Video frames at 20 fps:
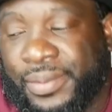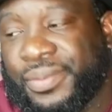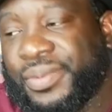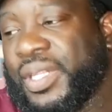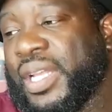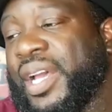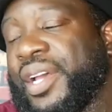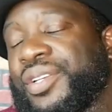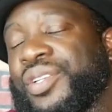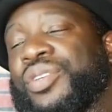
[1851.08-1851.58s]

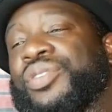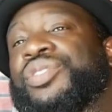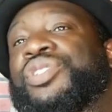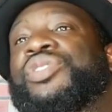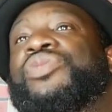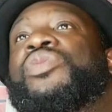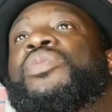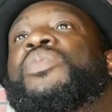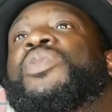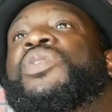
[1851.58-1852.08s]
Nah, don't
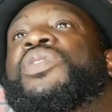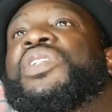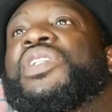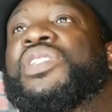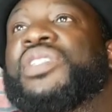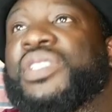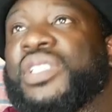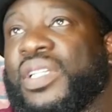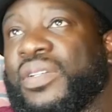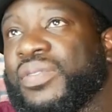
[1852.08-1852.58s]
you remove
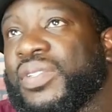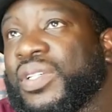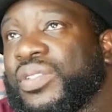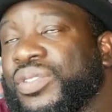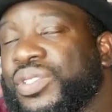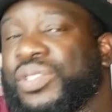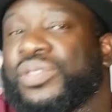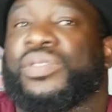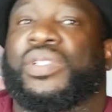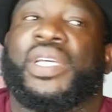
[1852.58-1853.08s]
yourself.
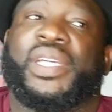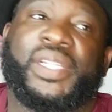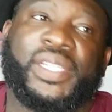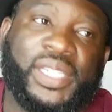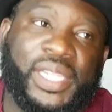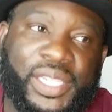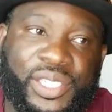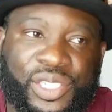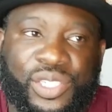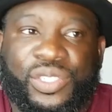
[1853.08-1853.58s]
Don't you
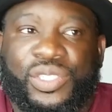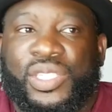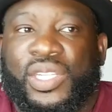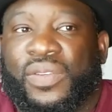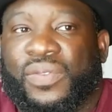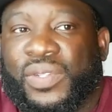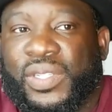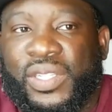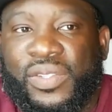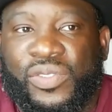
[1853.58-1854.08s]
let
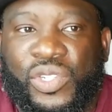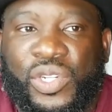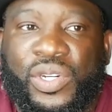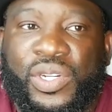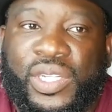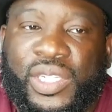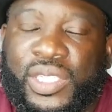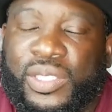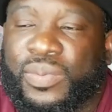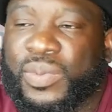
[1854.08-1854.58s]
yourself leave your
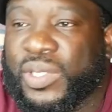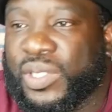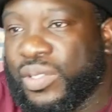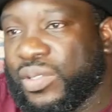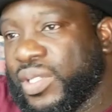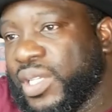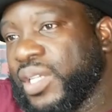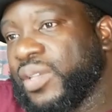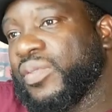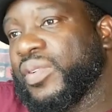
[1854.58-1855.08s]
husband.
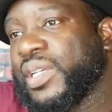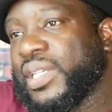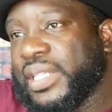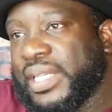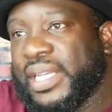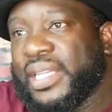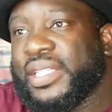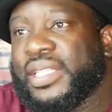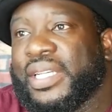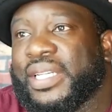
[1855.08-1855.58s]
You get rid of
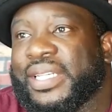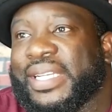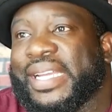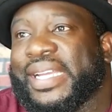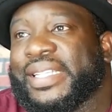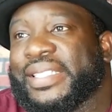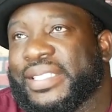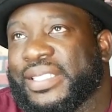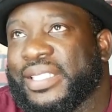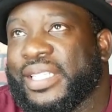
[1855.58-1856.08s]
that young
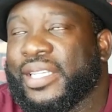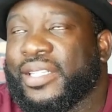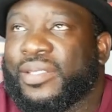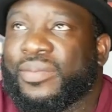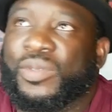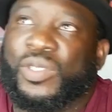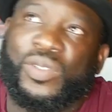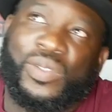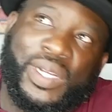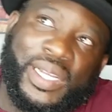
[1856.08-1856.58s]
ass and let
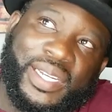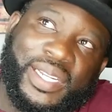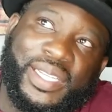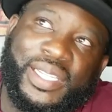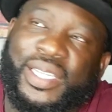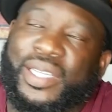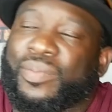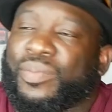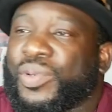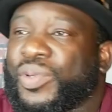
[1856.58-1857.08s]
them go out there
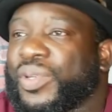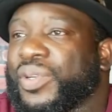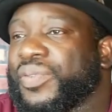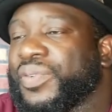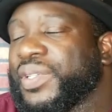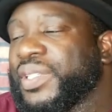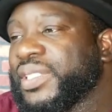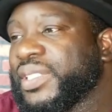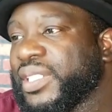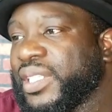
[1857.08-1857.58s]
and get
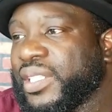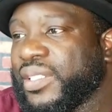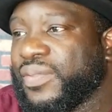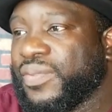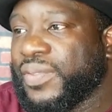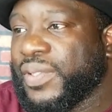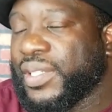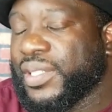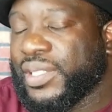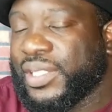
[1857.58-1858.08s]
boyfriends and get
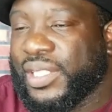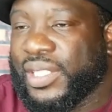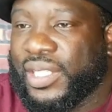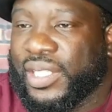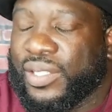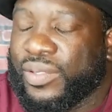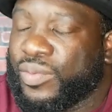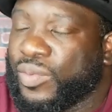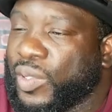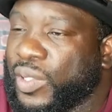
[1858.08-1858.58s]
fucked and
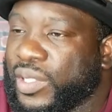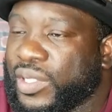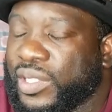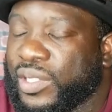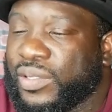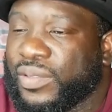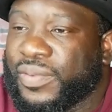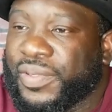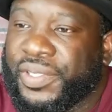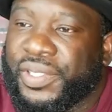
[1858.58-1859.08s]
get worked
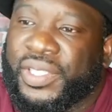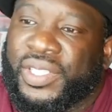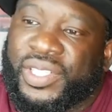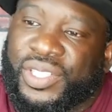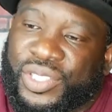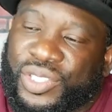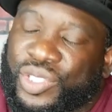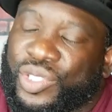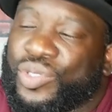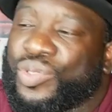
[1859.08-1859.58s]
over.
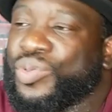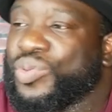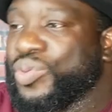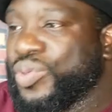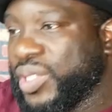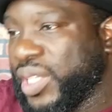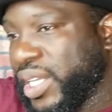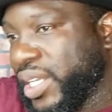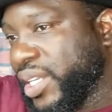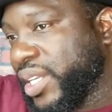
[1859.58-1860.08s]
You
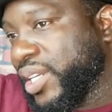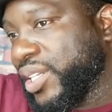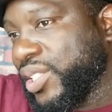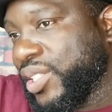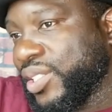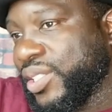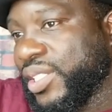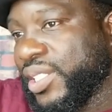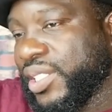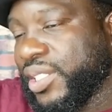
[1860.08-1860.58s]
take care of
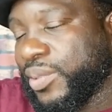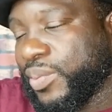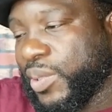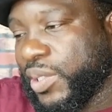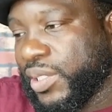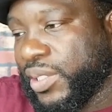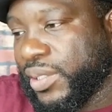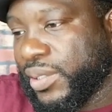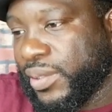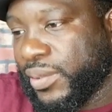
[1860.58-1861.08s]
your husband.